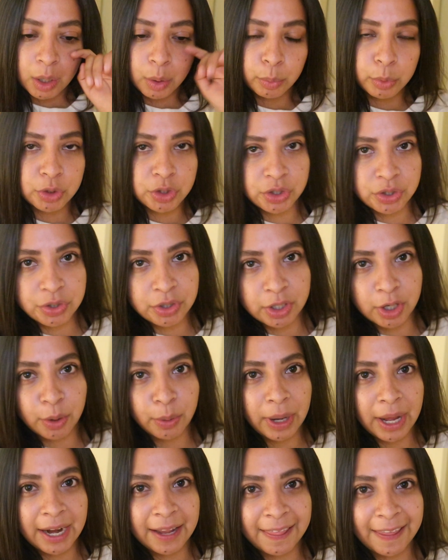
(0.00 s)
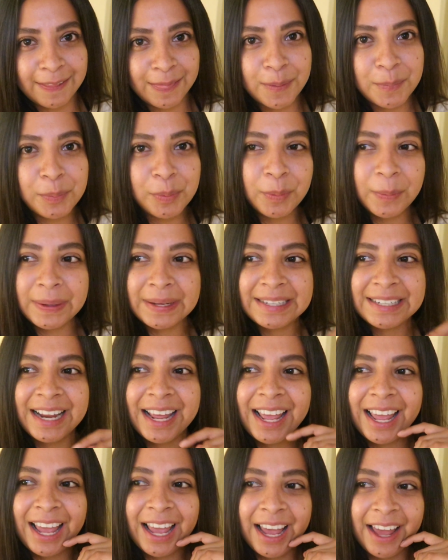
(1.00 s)
which is, you know, kind of like the point,
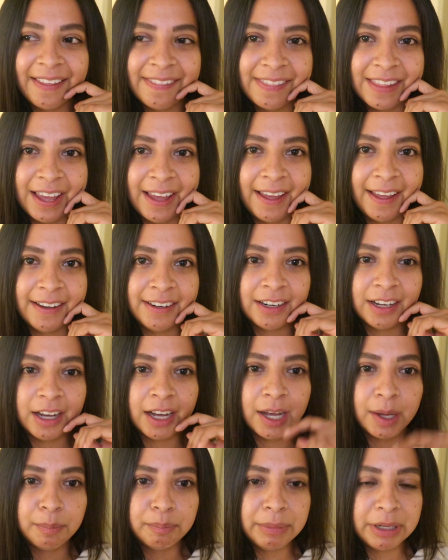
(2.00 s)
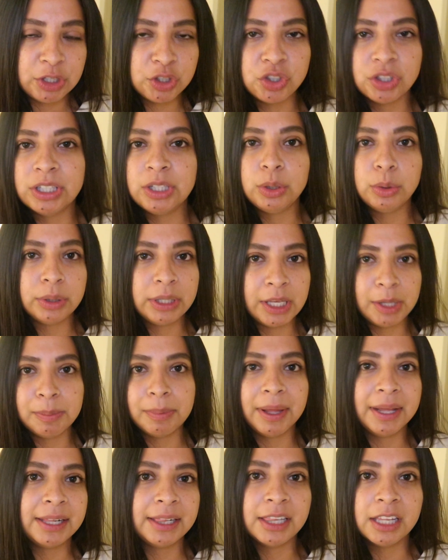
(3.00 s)
and then make sure that you keep
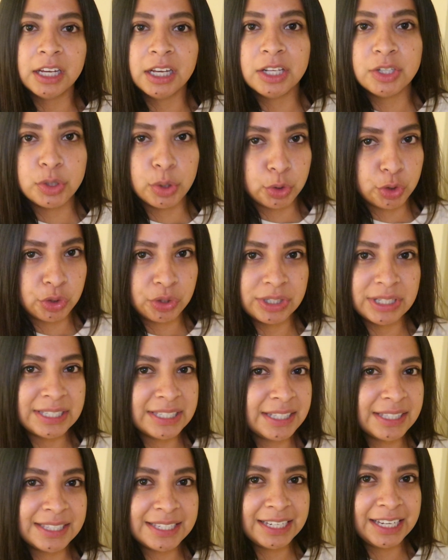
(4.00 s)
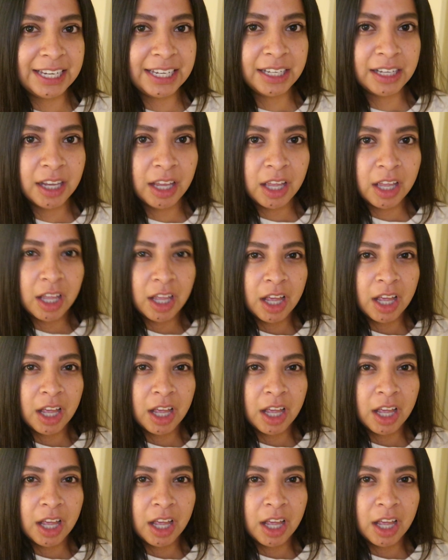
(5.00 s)
like the social distancing.